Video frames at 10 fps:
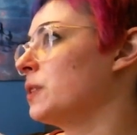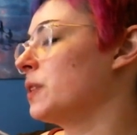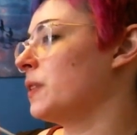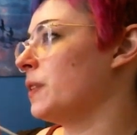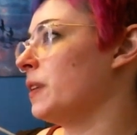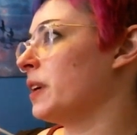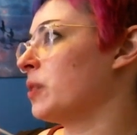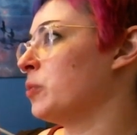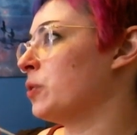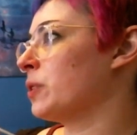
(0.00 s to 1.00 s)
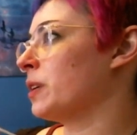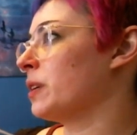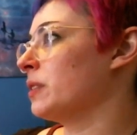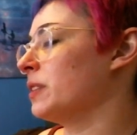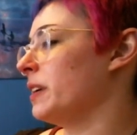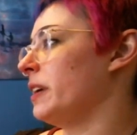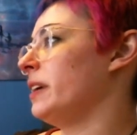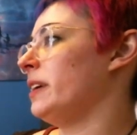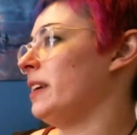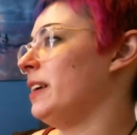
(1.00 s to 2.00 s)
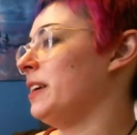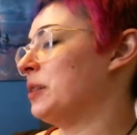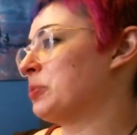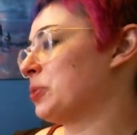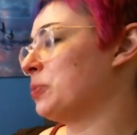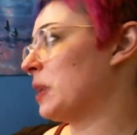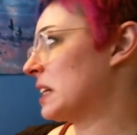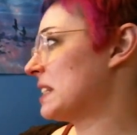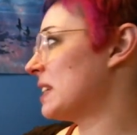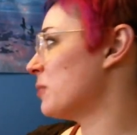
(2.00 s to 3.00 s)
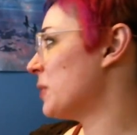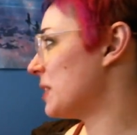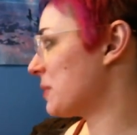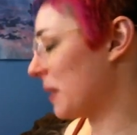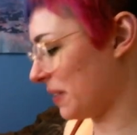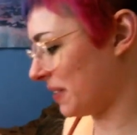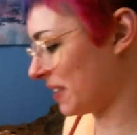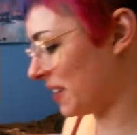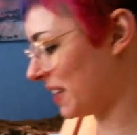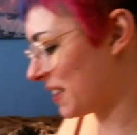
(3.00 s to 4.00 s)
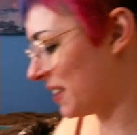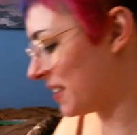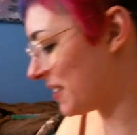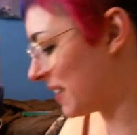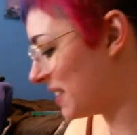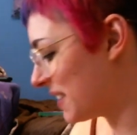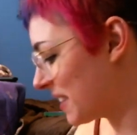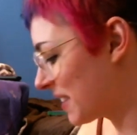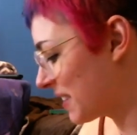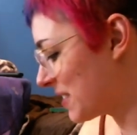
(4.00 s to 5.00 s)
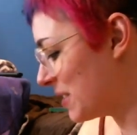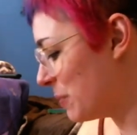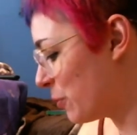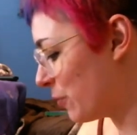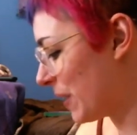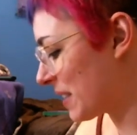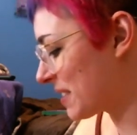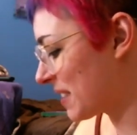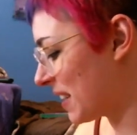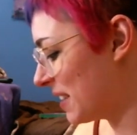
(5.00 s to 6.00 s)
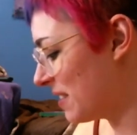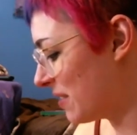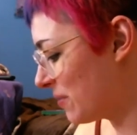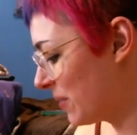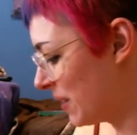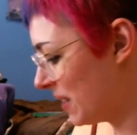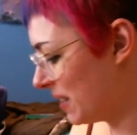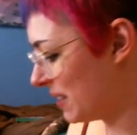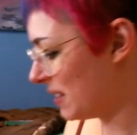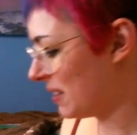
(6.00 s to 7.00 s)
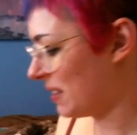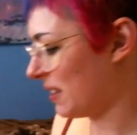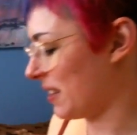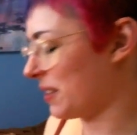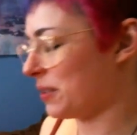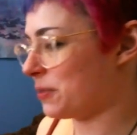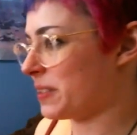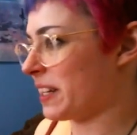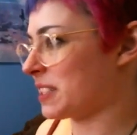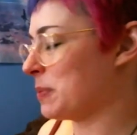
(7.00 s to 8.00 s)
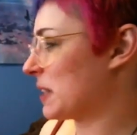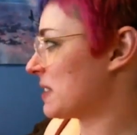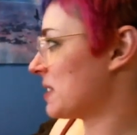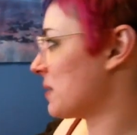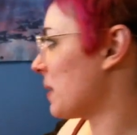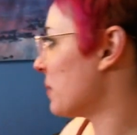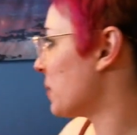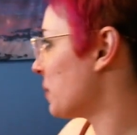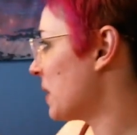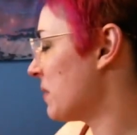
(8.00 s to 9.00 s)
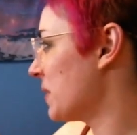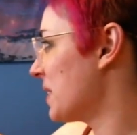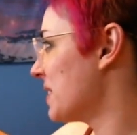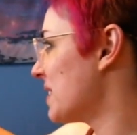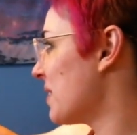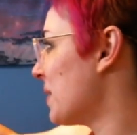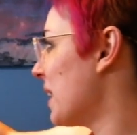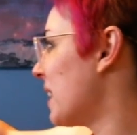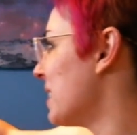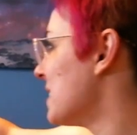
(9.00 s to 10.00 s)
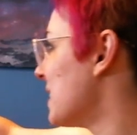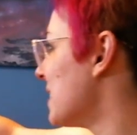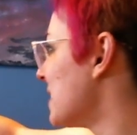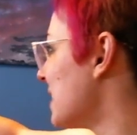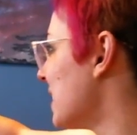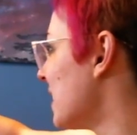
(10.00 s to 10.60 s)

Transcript: like a more hip Mexican place rather than like the authentic, cheap, fast kind of, I don't know if Tex-Mex is the right word, whatever it is that we had in Tennessee